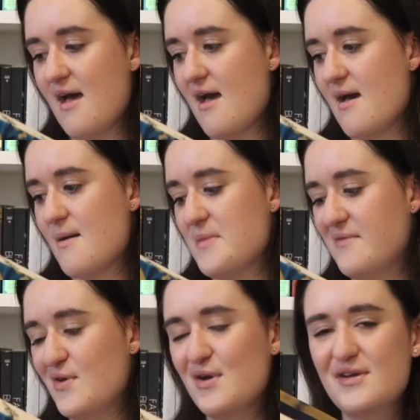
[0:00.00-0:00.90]

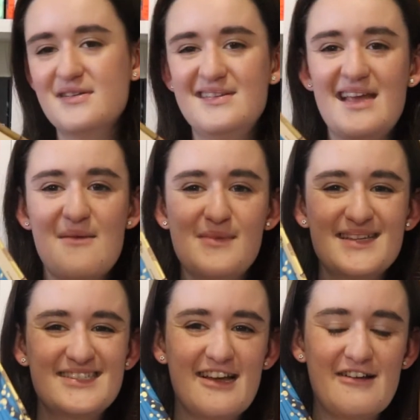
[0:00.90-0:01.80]
I've heard, yeah,
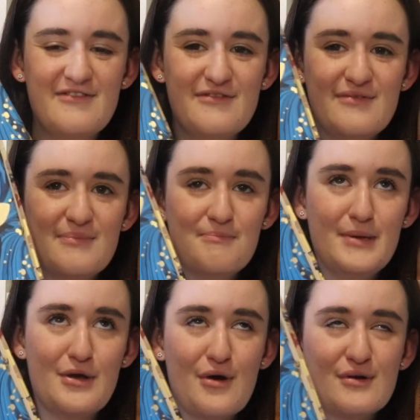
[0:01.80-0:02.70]
mixed stuff
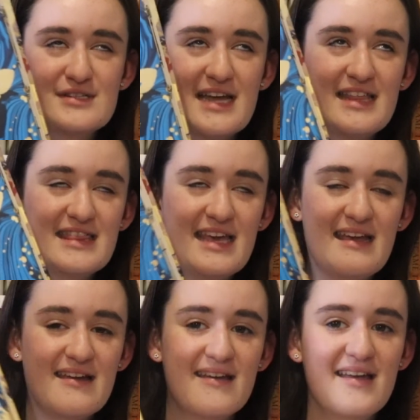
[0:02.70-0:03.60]
because I
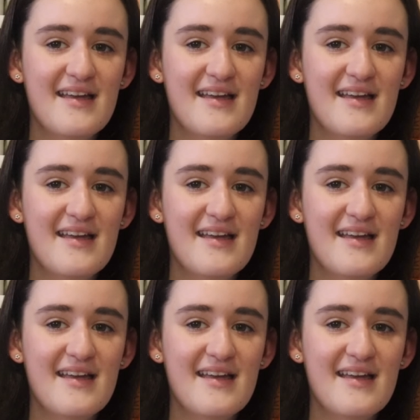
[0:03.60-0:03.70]
think